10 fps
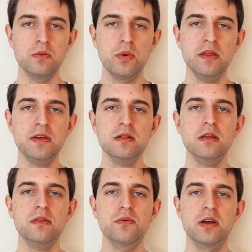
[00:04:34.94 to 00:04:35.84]
we think
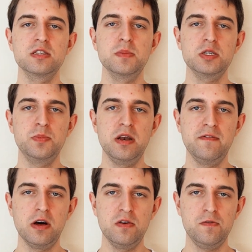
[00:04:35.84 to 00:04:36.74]
that 3 is much better
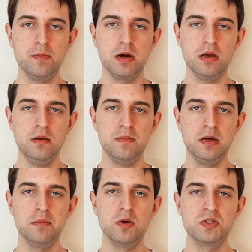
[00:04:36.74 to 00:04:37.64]
value for money
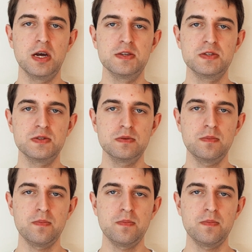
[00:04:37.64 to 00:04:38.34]
in most cases.